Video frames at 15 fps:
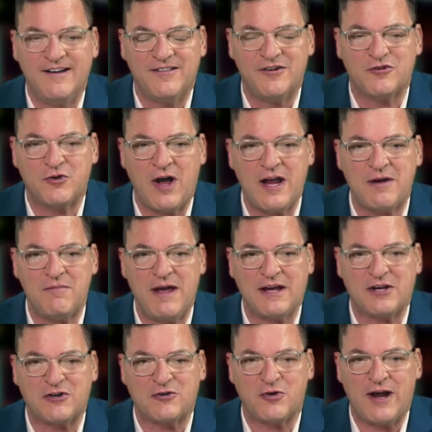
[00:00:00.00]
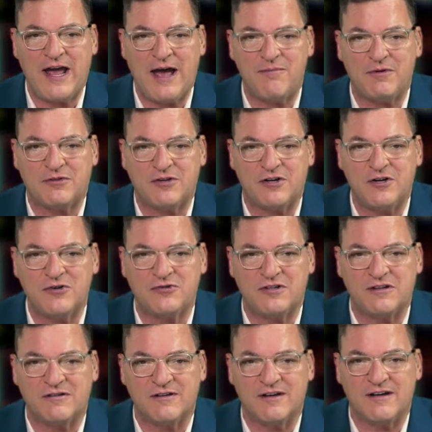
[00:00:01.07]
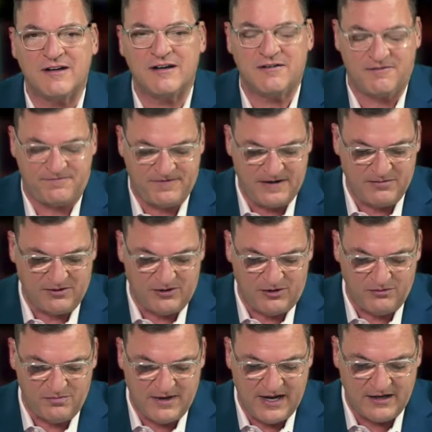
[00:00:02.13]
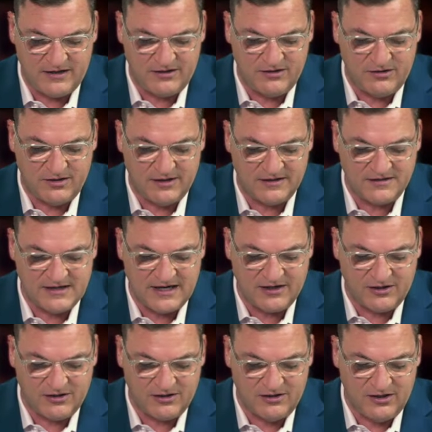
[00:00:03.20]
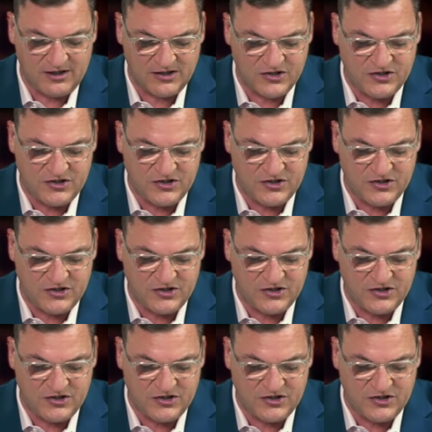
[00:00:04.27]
They're trying to make a trap, but they're using a feeble old man to do it. It's not a good look.